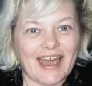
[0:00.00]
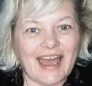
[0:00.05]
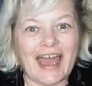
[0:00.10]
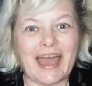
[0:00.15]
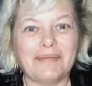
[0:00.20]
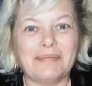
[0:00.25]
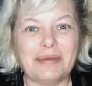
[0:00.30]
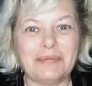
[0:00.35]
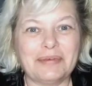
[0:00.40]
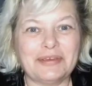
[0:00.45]

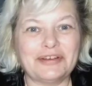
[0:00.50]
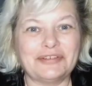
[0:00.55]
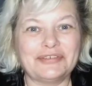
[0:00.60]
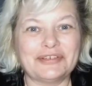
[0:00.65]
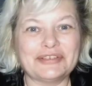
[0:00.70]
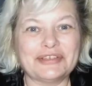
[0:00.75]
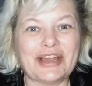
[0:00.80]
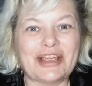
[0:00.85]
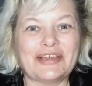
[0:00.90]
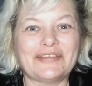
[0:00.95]
my beautiful
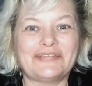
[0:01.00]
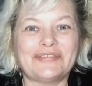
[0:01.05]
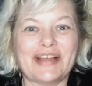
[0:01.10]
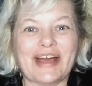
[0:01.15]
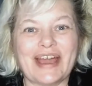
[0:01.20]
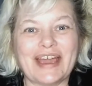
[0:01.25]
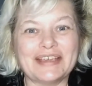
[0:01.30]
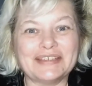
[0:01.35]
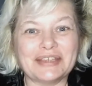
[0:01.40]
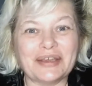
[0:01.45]

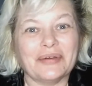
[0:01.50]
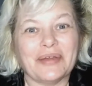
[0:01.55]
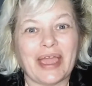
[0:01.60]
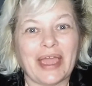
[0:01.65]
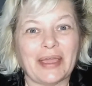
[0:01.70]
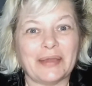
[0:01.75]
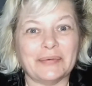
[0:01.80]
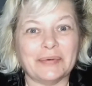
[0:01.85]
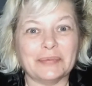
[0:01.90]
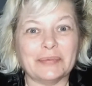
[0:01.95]
dragonflies.
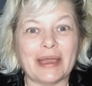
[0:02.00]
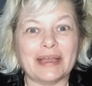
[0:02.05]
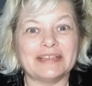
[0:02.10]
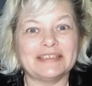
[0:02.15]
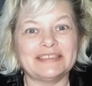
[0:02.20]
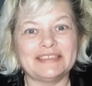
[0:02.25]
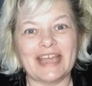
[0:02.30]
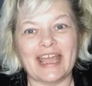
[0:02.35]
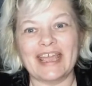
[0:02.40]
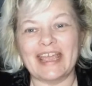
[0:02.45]
Okay, we're back
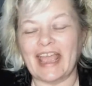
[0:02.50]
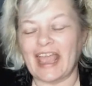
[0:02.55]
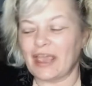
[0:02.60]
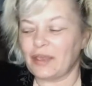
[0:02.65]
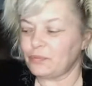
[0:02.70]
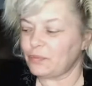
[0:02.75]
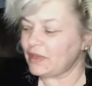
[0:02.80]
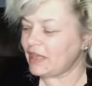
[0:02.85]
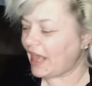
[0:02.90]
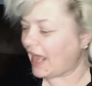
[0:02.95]
today
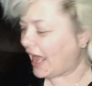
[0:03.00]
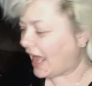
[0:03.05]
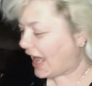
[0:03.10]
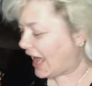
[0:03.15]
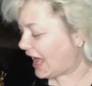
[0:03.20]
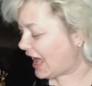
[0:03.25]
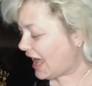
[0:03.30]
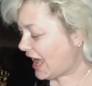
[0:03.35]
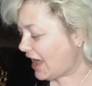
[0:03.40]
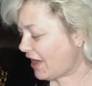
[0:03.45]
and we
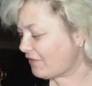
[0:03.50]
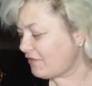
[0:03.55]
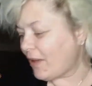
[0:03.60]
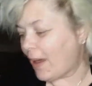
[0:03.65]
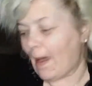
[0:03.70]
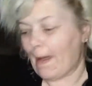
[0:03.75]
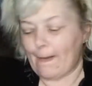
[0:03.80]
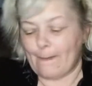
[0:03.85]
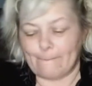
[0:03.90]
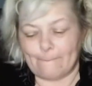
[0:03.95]
have
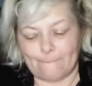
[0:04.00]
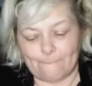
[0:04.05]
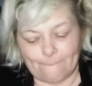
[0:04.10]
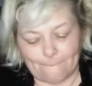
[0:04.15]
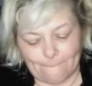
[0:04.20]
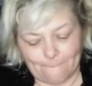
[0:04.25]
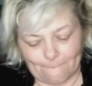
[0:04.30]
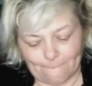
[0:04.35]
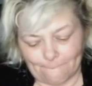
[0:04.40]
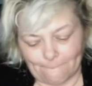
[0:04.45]

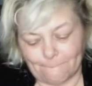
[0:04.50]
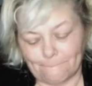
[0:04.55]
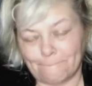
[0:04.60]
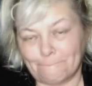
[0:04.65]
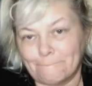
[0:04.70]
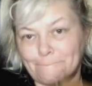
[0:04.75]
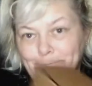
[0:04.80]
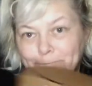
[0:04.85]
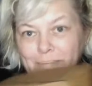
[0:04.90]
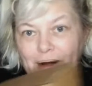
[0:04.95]

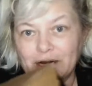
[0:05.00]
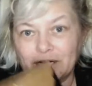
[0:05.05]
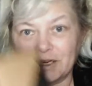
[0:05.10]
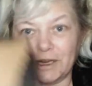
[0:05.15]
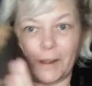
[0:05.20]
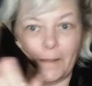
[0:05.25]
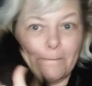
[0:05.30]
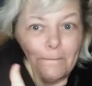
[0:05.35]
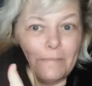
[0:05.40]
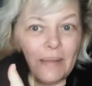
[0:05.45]

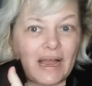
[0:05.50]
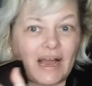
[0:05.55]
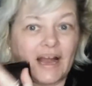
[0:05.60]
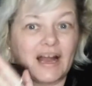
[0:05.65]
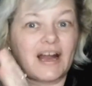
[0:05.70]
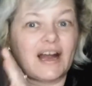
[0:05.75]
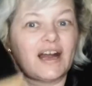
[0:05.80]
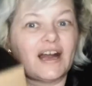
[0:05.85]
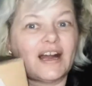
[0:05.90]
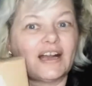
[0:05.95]

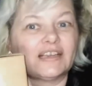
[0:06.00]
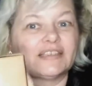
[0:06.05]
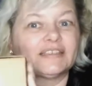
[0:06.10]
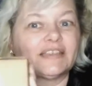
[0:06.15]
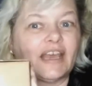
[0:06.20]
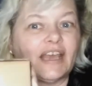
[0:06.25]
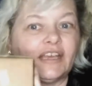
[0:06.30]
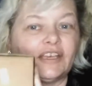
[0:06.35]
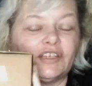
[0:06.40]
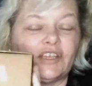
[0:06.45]
Barkbox.
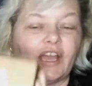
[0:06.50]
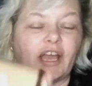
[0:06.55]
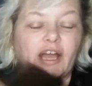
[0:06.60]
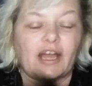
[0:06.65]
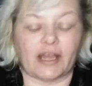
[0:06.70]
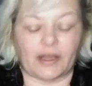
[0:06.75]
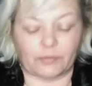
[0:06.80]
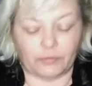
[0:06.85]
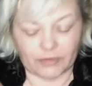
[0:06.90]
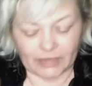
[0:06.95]
And
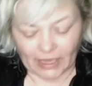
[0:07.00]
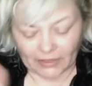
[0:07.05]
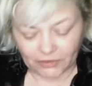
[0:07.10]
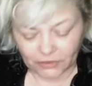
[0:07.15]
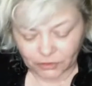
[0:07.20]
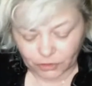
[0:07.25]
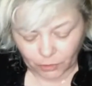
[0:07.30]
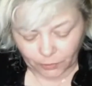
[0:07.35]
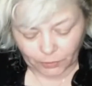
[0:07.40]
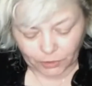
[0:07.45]
we got the
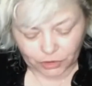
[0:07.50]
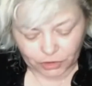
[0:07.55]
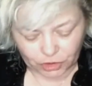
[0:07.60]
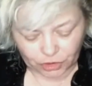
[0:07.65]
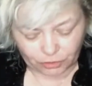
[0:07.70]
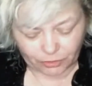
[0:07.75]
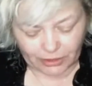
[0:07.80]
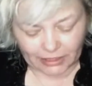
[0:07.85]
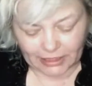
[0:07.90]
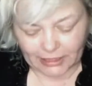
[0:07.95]
super
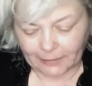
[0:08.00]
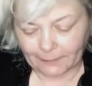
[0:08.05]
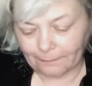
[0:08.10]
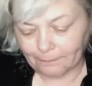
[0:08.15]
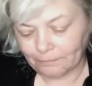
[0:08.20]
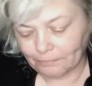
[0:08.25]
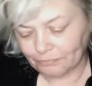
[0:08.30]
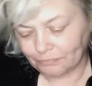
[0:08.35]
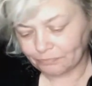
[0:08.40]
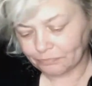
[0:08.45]
chewy,
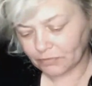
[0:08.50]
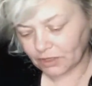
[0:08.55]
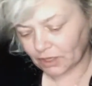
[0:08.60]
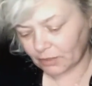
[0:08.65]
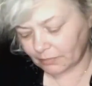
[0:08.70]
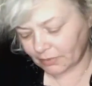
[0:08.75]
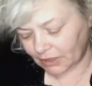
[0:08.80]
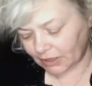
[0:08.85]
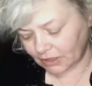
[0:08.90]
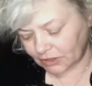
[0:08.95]

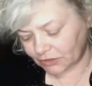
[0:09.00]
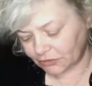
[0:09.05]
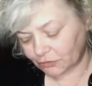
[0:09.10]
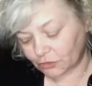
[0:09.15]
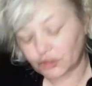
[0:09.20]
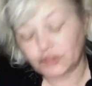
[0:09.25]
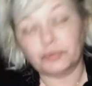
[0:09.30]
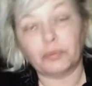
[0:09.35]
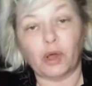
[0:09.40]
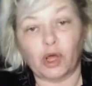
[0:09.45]
but it's for
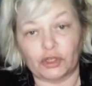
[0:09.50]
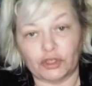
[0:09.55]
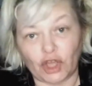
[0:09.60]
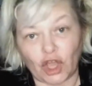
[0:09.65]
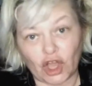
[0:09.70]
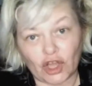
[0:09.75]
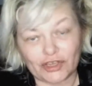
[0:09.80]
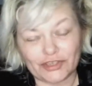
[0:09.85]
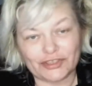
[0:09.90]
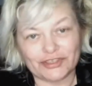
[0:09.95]
small
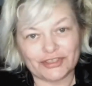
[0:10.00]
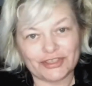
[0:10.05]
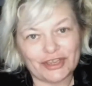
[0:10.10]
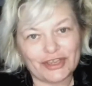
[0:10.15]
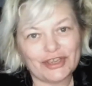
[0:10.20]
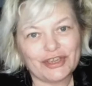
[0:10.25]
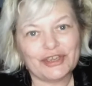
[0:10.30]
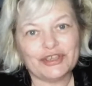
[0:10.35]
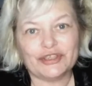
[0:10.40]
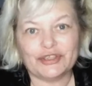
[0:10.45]
dogs.
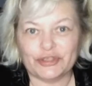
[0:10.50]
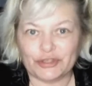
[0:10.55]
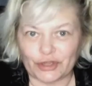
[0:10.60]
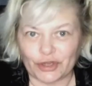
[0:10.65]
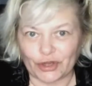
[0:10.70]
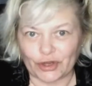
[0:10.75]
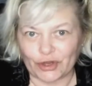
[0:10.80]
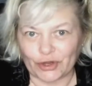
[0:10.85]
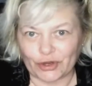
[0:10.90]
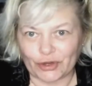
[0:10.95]

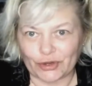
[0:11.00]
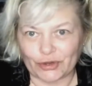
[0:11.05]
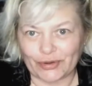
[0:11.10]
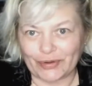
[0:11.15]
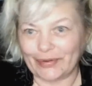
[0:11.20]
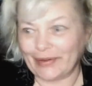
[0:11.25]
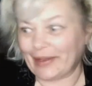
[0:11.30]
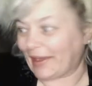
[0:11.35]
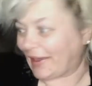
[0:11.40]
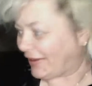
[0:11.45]
So,
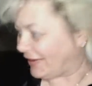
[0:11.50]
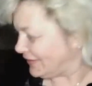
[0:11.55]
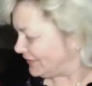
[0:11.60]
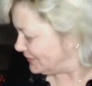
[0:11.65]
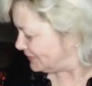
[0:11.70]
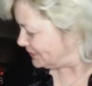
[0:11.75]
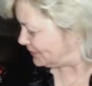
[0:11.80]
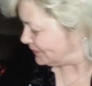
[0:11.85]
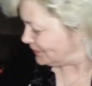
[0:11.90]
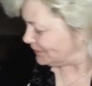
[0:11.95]
okay.
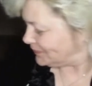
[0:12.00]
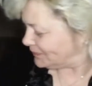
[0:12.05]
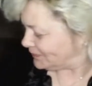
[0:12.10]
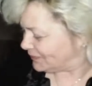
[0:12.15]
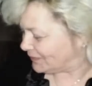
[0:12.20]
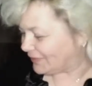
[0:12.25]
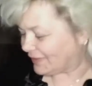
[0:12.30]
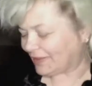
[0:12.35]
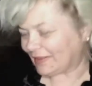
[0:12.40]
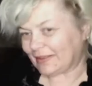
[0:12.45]

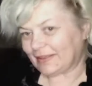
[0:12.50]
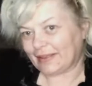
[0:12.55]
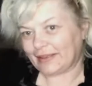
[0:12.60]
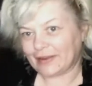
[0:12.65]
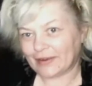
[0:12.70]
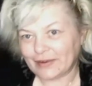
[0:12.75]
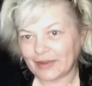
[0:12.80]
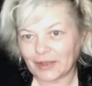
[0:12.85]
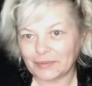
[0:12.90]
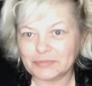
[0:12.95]

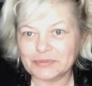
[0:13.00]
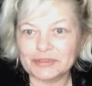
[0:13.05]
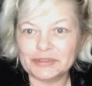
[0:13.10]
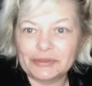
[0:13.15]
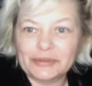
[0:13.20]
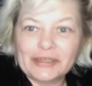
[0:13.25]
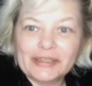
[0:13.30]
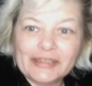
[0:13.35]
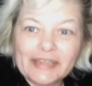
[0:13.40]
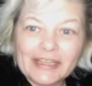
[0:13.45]
Here comes
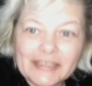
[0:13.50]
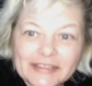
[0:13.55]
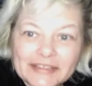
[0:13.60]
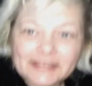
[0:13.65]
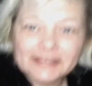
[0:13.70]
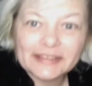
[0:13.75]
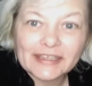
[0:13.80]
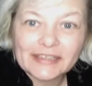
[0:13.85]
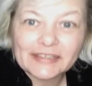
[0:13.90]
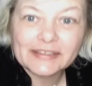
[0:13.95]
Luna.
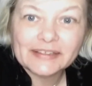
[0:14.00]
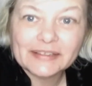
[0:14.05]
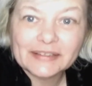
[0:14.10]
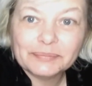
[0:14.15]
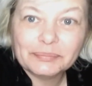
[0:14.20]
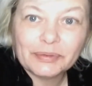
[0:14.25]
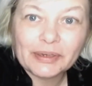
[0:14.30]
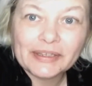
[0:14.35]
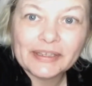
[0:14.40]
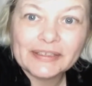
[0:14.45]
Let's
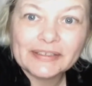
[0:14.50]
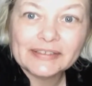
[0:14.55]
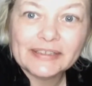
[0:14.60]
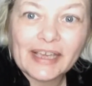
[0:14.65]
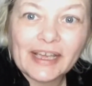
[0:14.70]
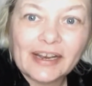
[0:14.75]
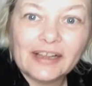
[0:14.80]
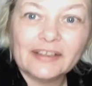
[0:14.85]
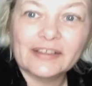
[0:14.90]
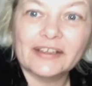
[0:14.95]
bring this
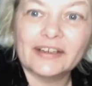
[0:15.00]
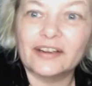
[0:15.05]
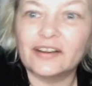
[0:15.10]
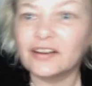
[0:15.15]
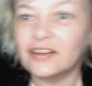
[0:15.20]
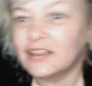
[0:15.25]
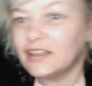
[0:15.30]
down a little.